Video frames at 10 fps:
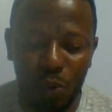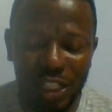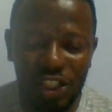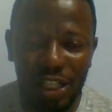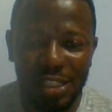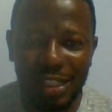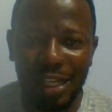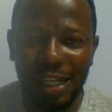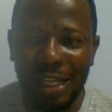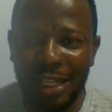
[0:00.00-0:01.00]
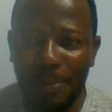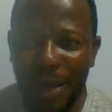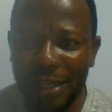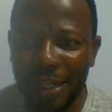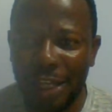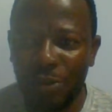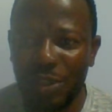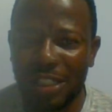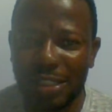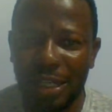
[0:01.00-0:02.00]
which is the independent,
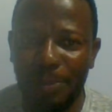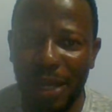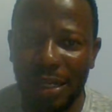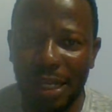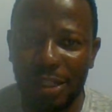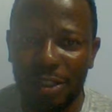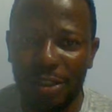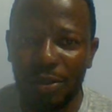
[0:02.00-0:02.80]
which is the dependent.